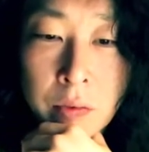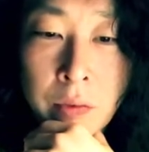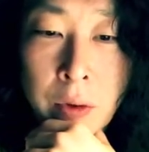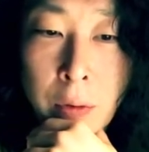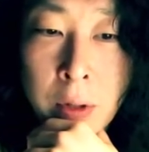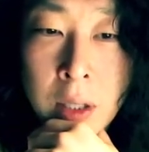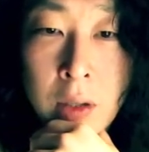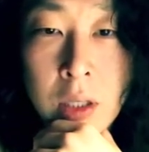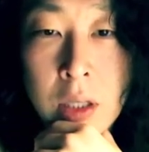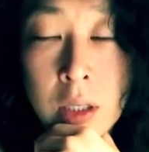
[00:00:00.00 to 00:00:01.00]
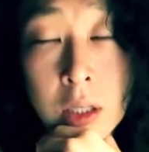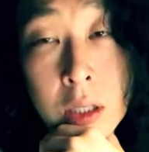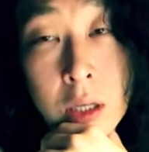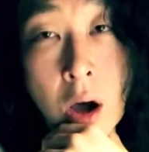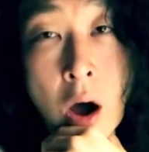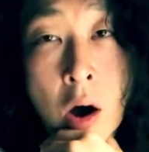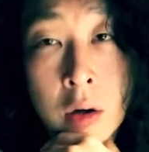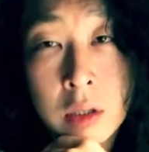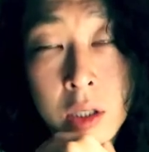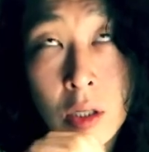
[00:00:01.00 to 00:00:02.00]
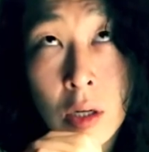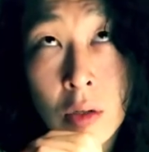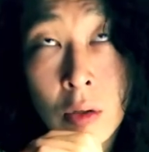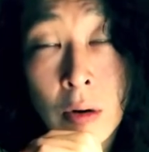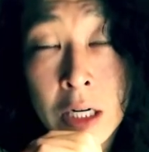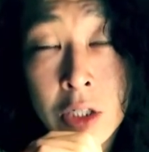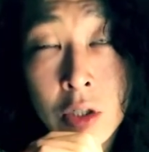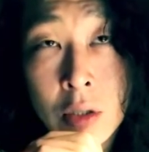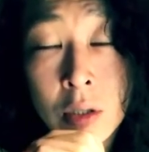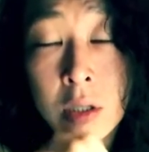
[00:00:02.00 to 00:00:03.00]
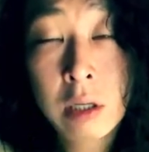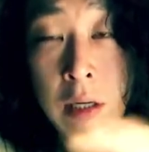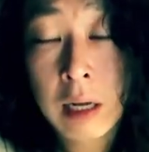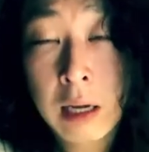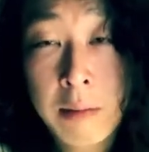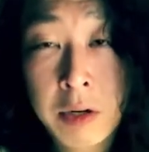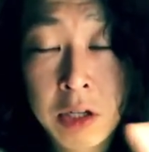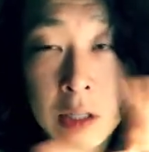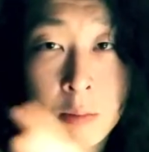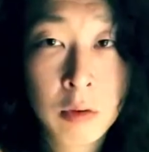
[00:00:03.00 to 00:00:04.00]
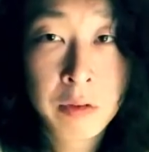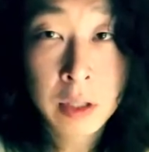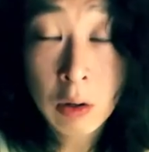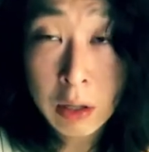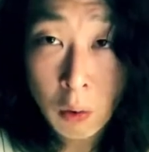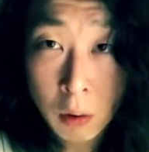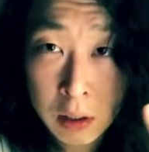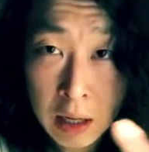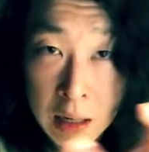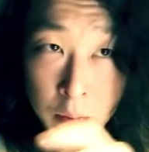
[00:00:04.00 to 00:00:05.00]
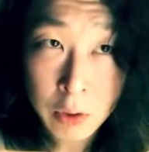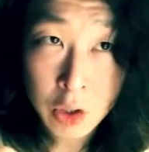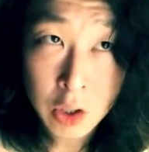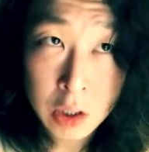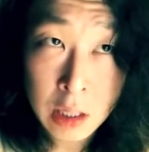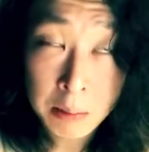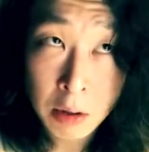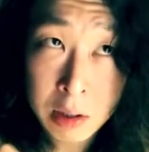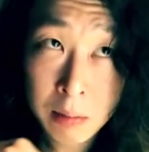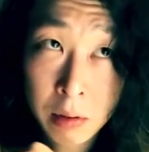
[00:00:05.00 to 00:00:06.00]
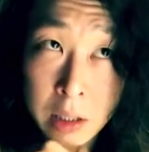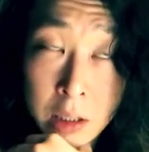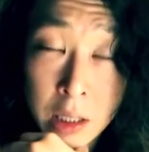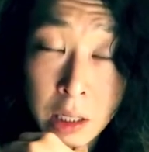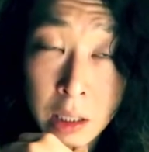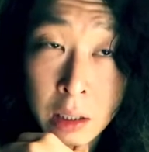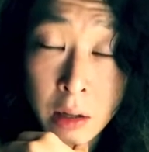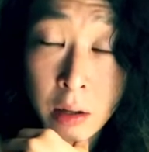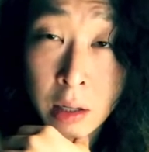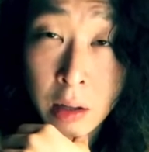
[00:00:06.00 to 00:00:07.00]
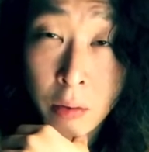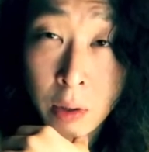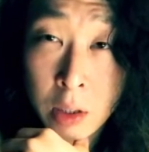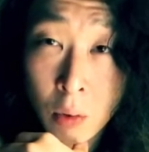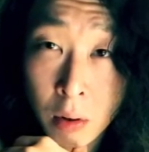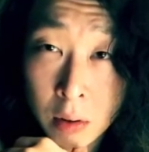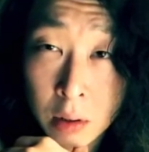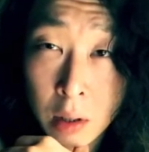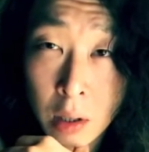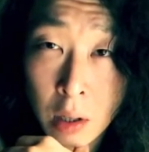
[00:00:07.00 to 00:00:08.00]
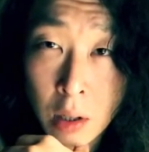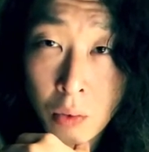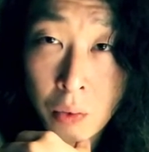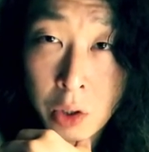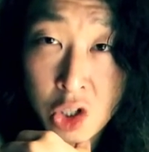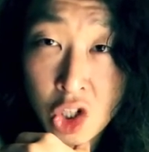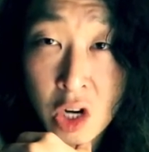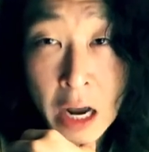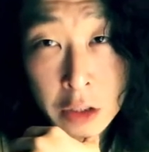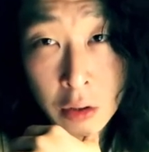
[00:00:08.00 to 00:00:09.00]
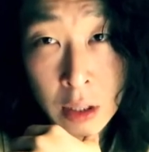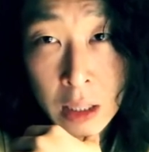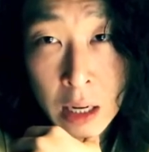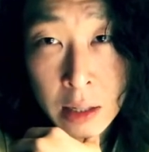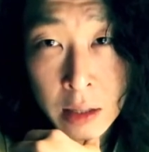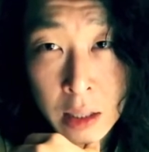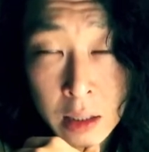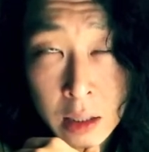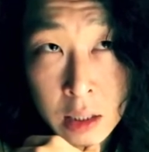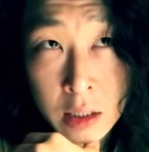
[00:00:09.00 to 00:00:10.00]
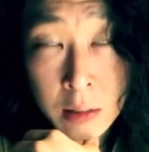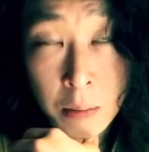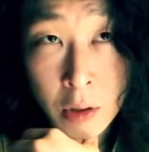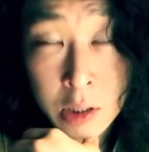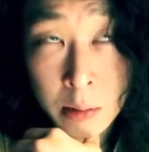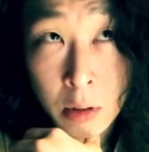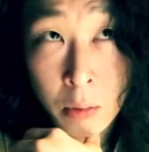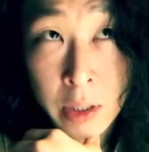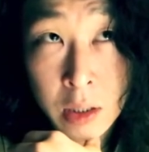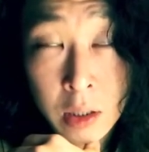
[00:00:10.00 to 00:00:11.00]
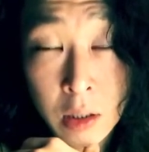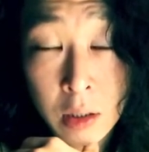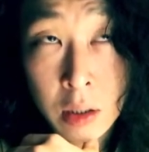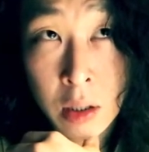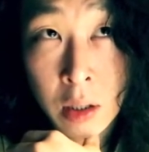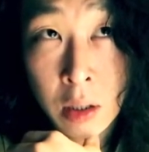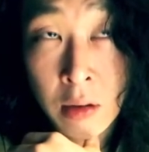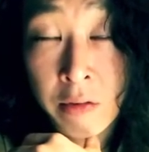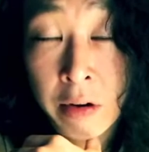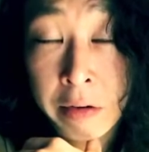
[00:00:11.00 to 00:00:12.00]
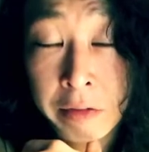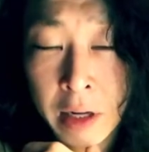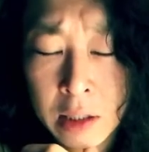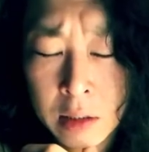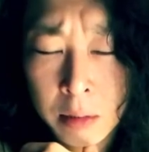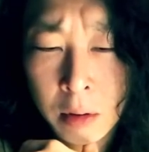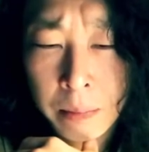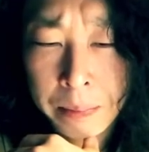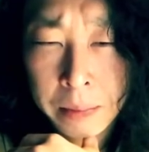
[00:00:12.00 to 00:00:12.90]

very odd directions, like everything's moving at all time, which is not possible in the 3D world, which actually I think is possible with the very flexible